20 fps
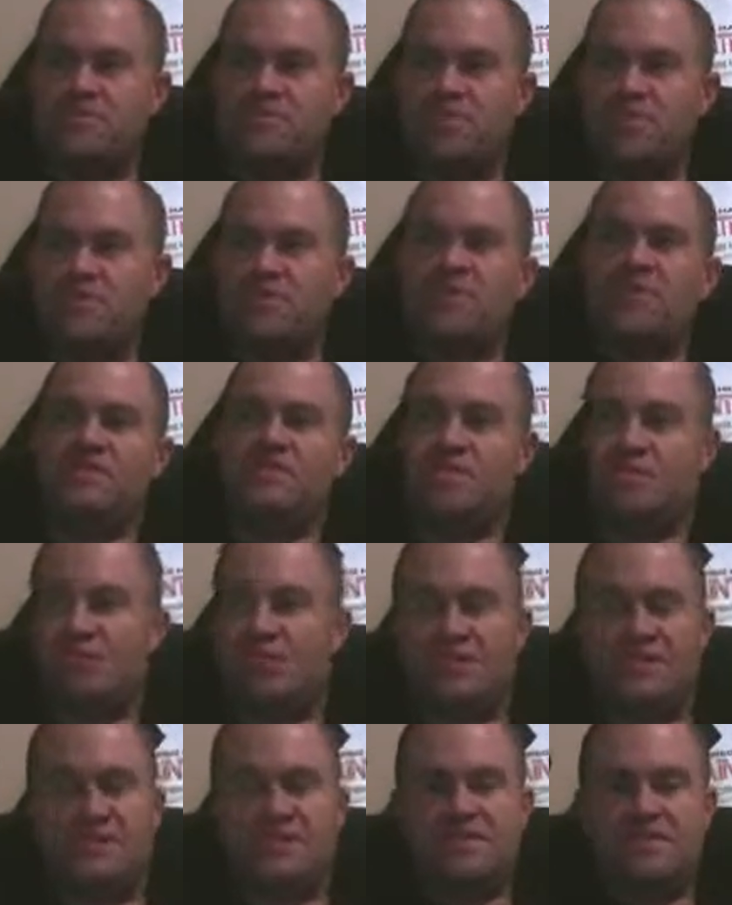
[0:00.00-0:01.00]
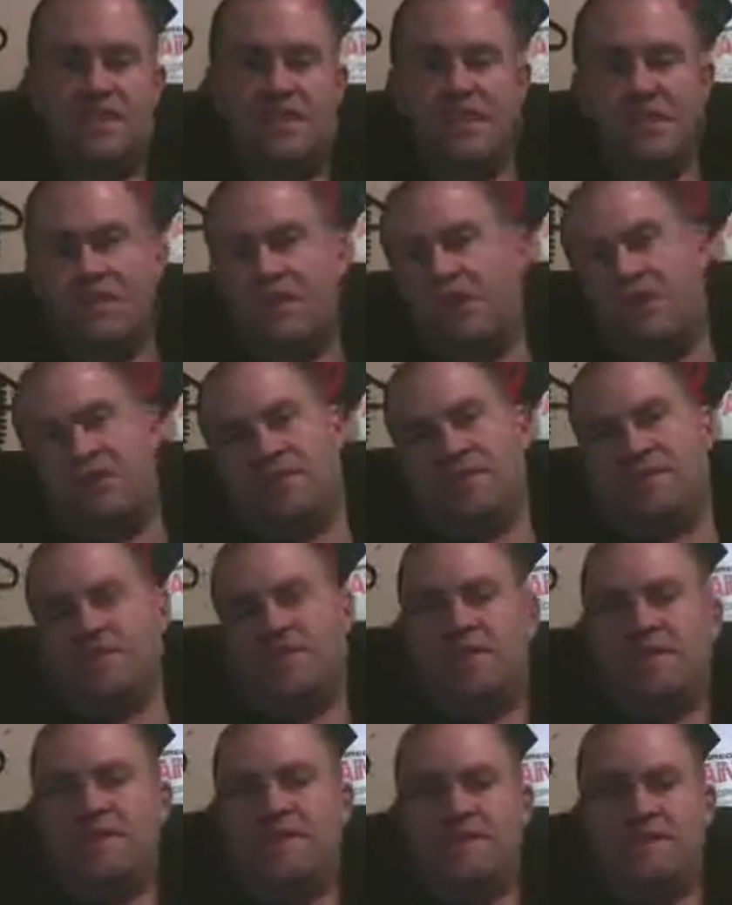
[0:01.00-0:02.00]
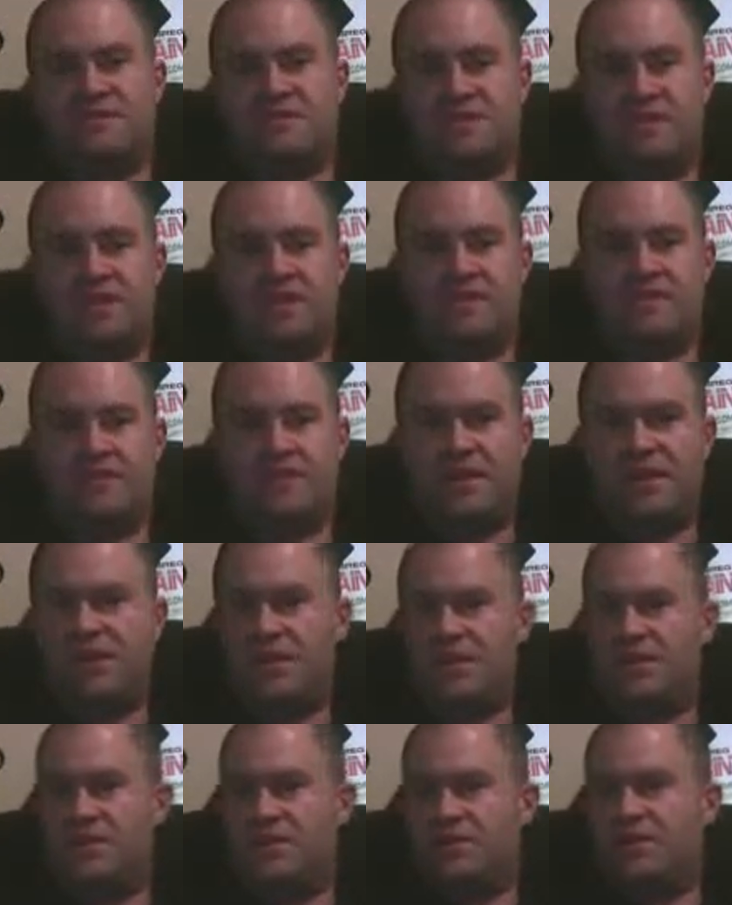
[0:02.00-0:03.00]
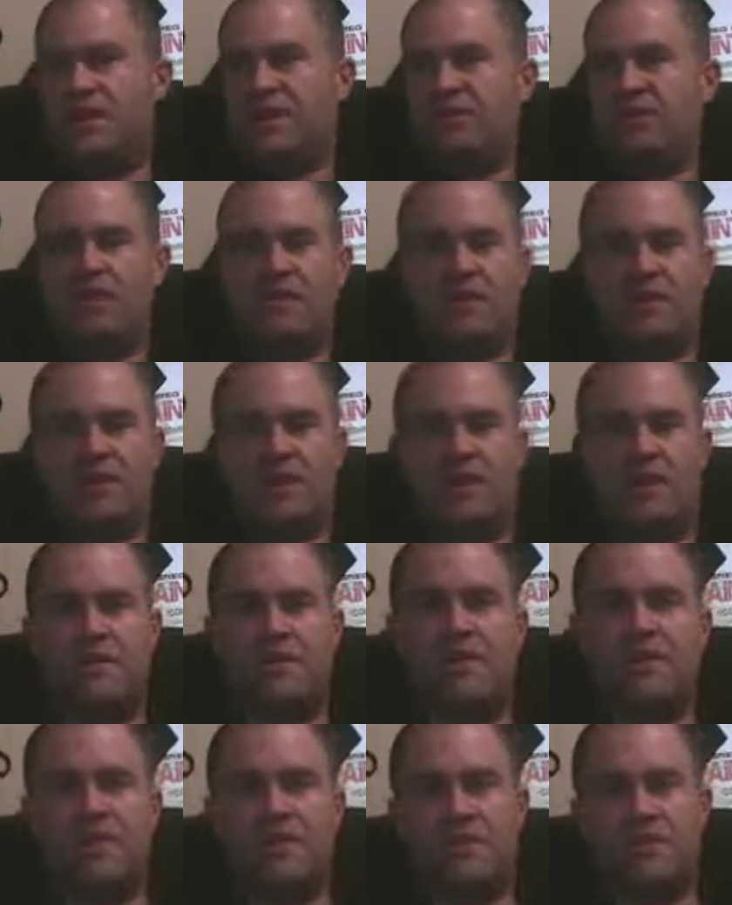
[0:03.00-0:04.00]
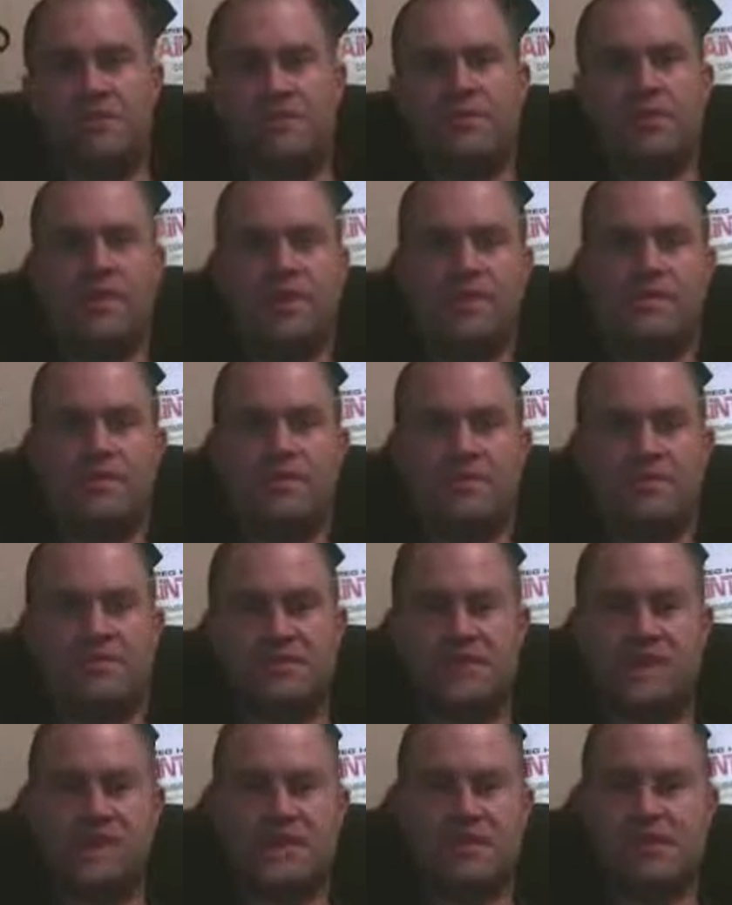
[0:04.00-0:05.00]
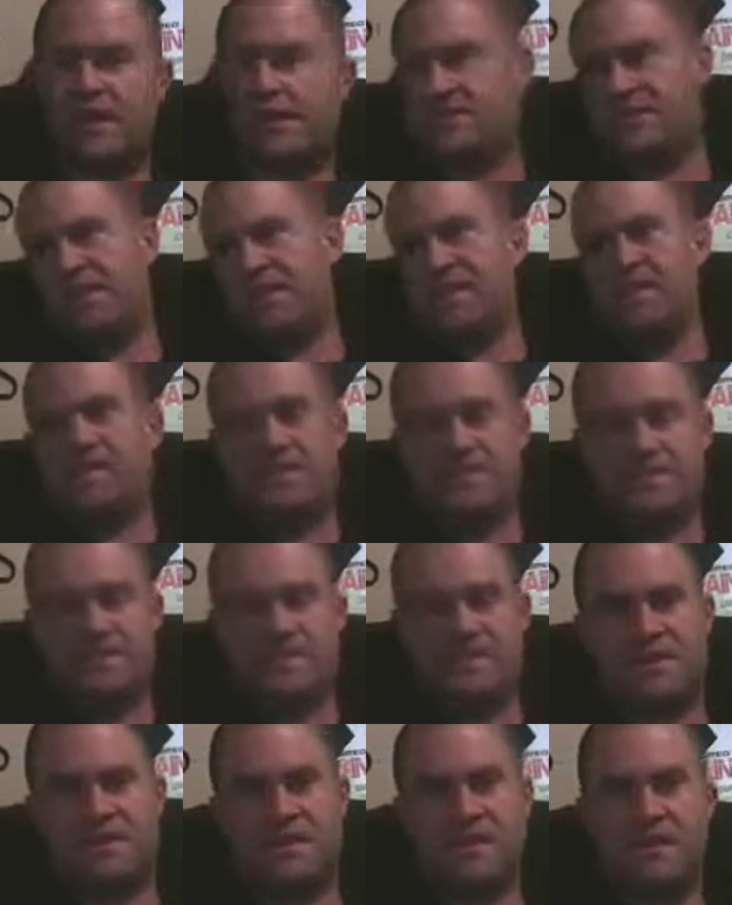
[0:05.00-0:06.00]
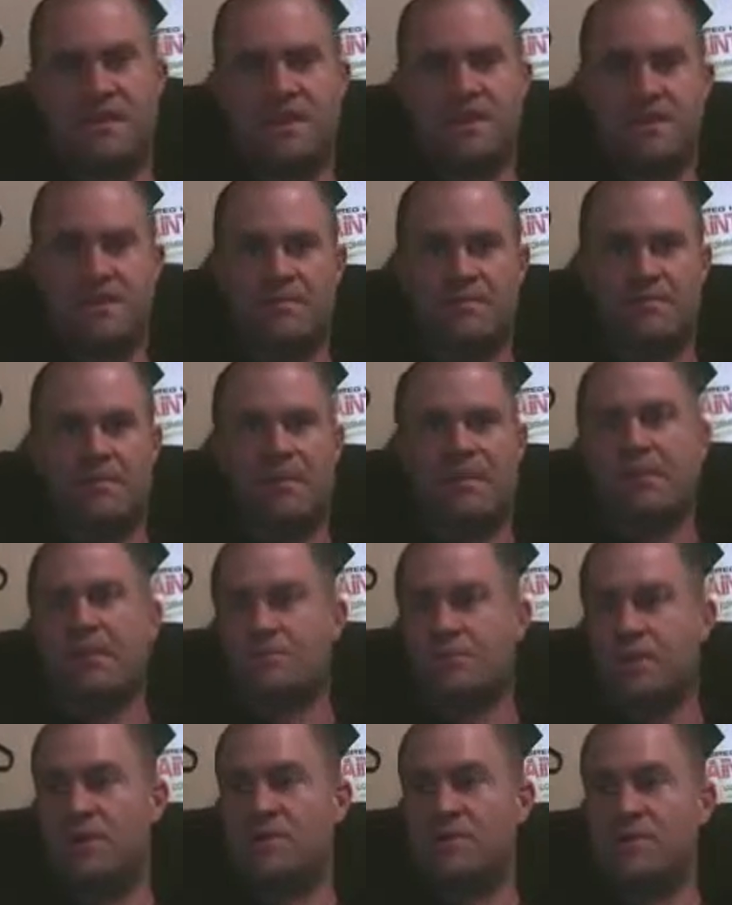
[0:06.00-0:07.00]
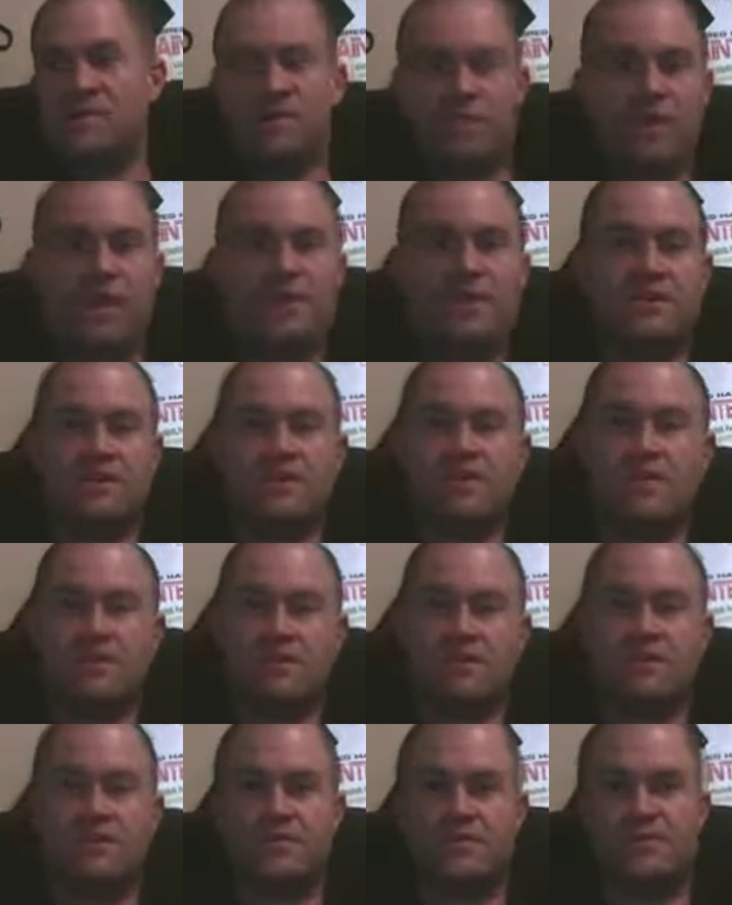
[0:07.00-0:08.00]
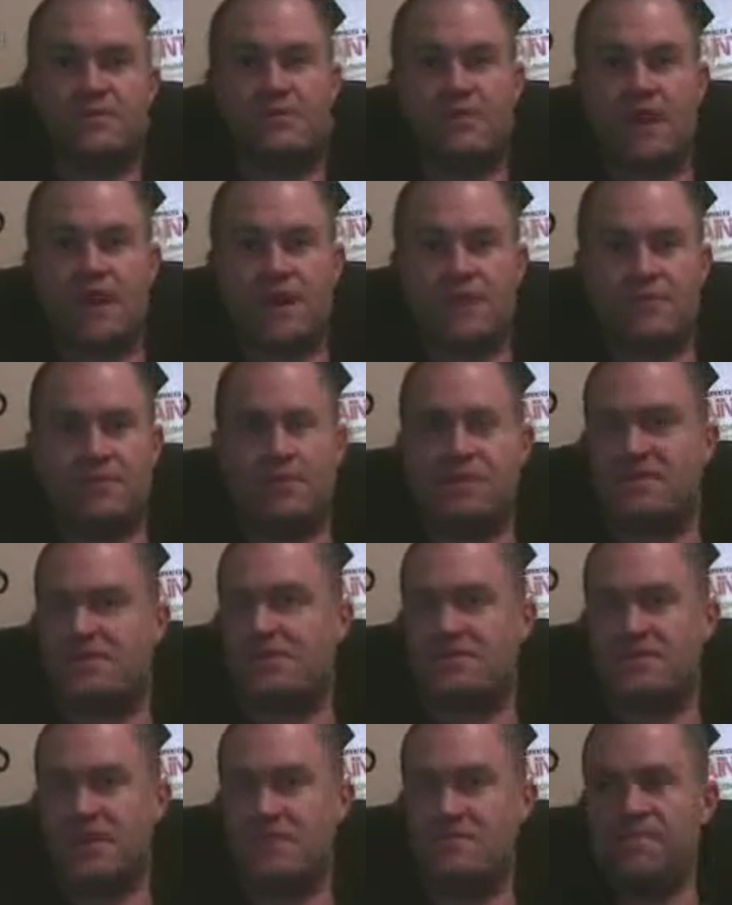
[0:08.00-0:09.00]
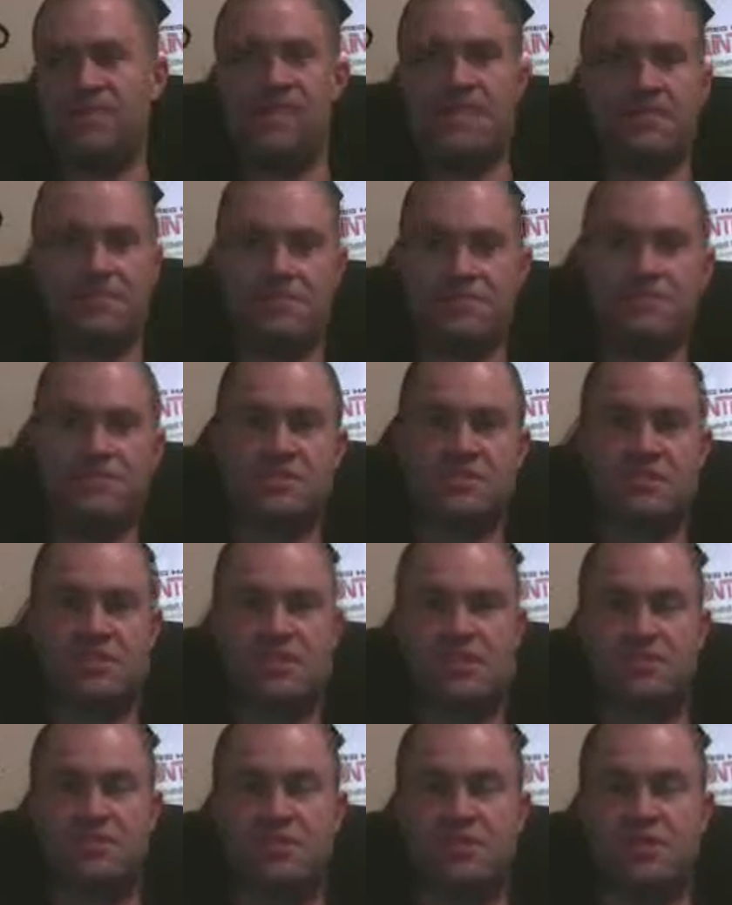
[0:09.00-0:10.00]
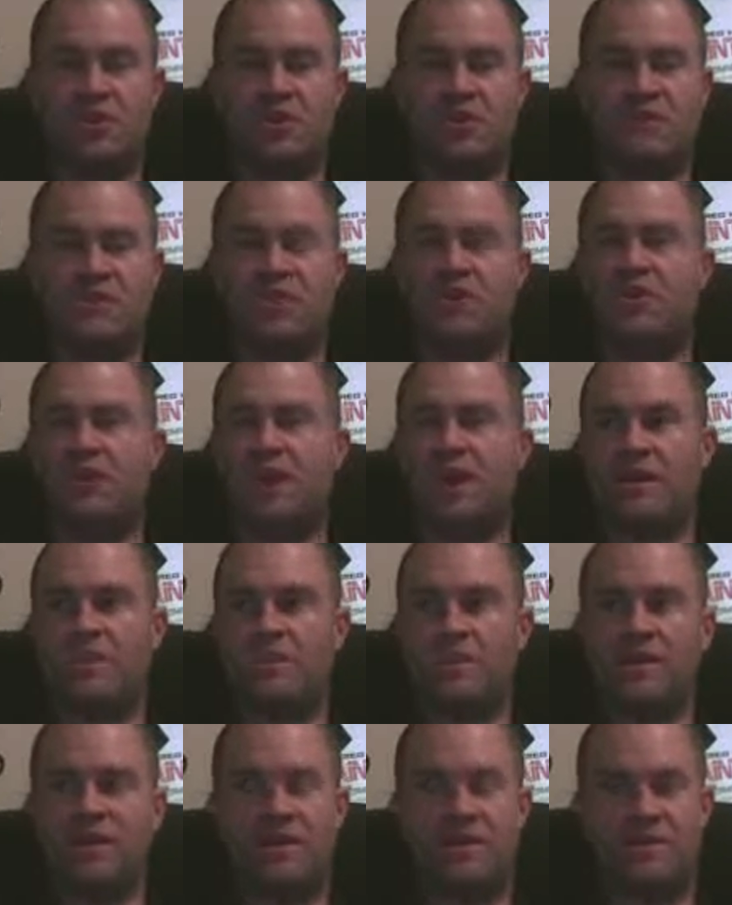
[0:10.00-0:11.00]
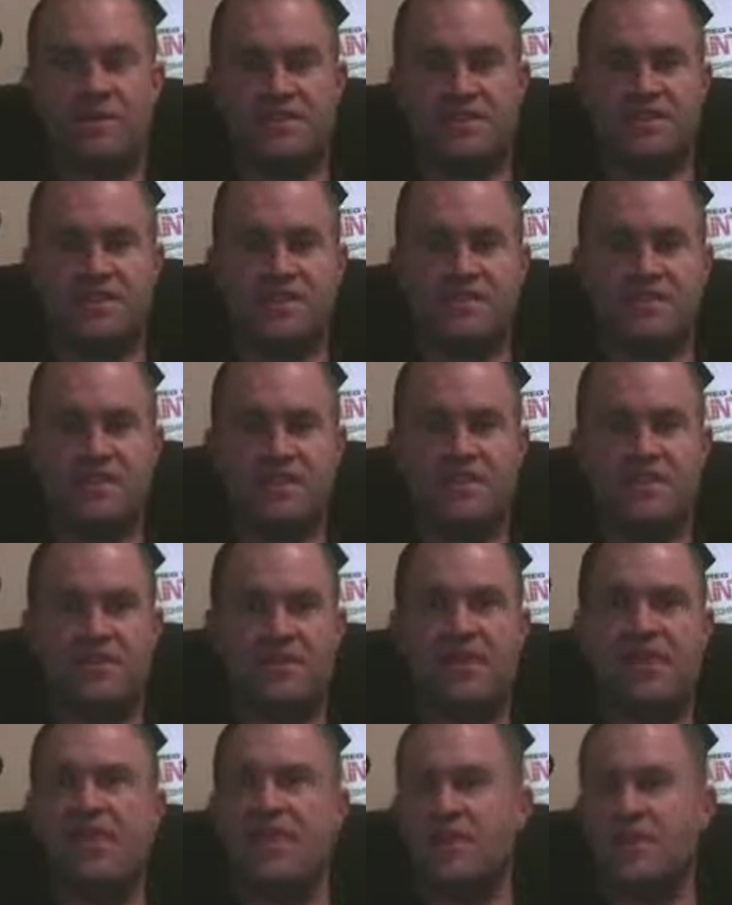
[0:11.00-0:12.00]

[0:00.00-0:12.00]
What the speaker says: is it necessary? No, it's not necessary. But then again, you don't have to wear a helmet when you ride a motorcycle. That's not necessary. But guess what? When you wreck, you're going to really wish you had one. It's the same thing. If you slip, if you're going out and playing on a slick field,